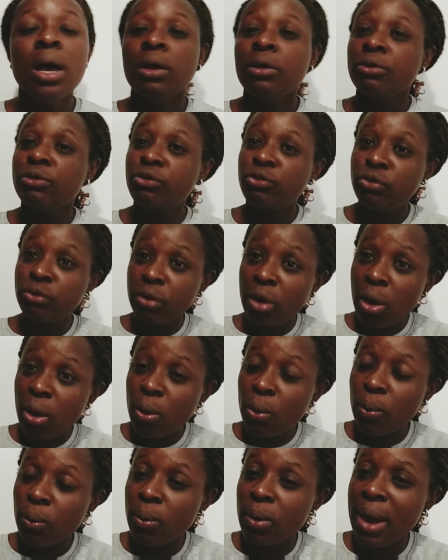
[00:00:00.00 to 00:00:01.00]

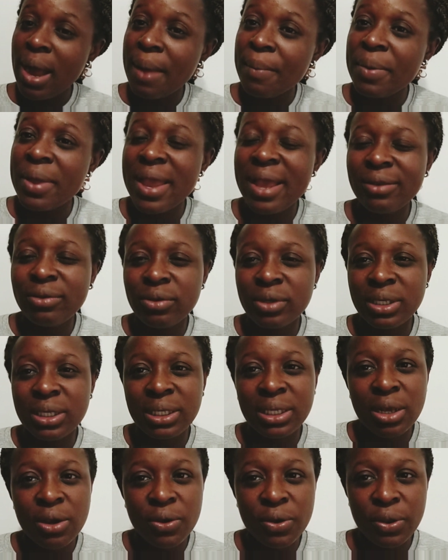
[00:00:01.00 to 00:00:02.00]
So, I'm here to
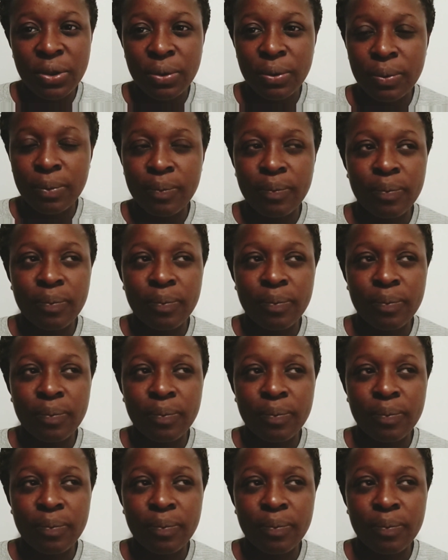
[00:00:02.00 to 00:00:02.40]
tell you.